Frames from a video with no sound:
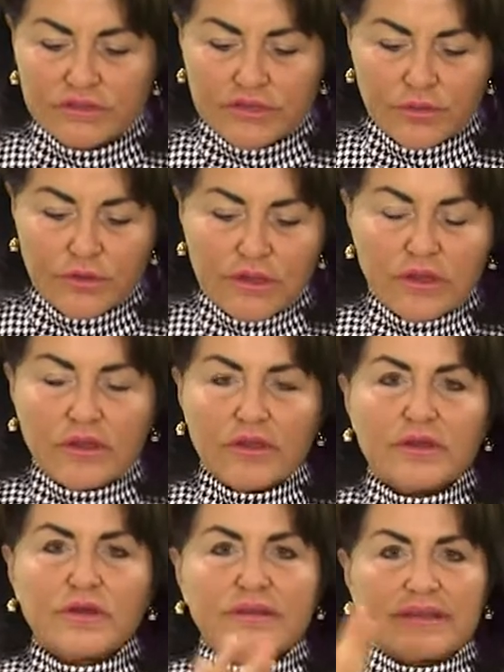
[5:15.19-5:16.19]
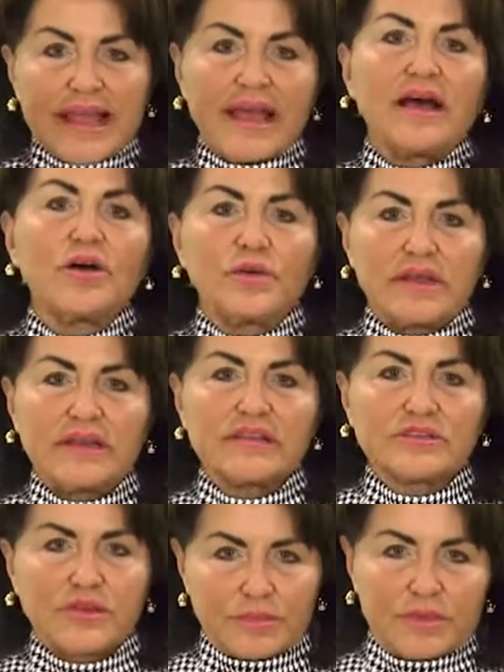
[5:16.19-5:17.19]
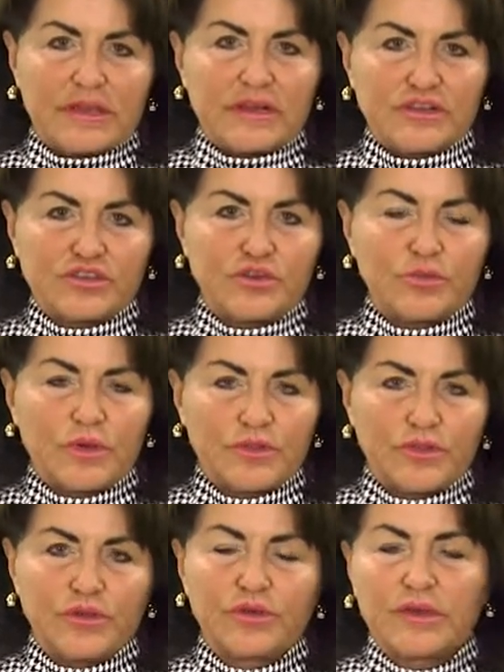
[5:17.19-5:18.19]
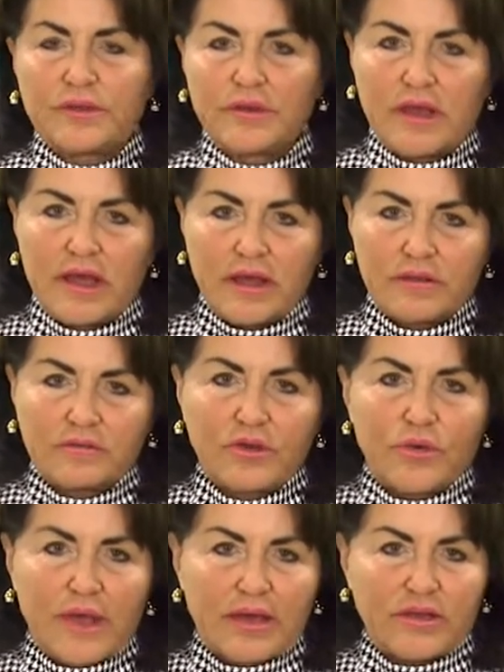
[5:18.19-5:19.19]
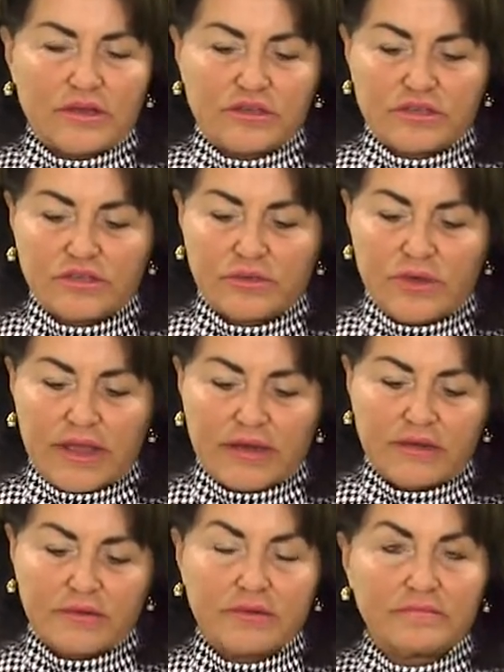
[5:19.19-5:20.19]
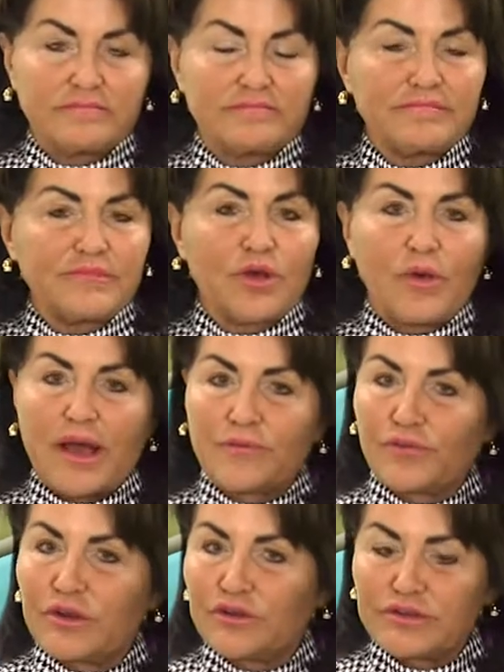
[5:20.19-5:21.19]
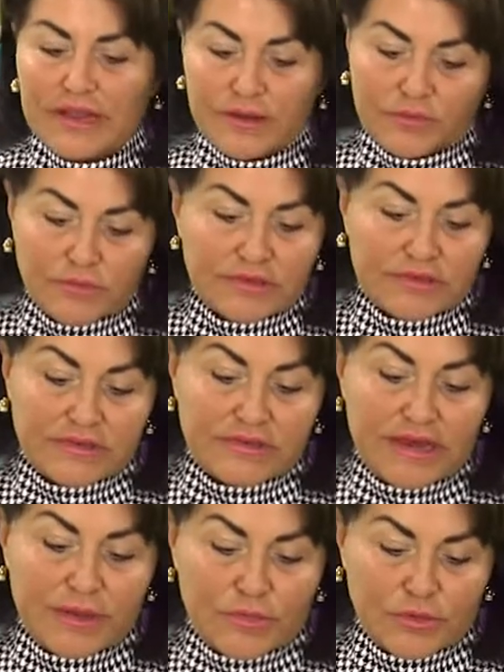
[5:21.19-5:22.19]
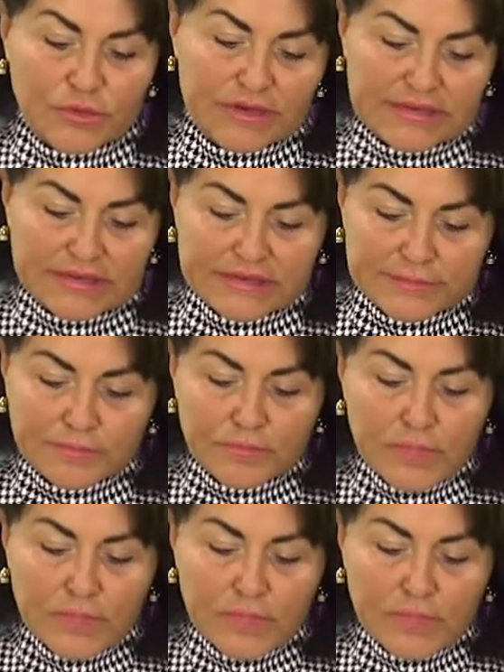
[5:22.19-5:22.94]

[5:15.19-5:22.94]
So now it is going to be an issue whether you can uh, go out into and go out for entertain, entertainment reasons.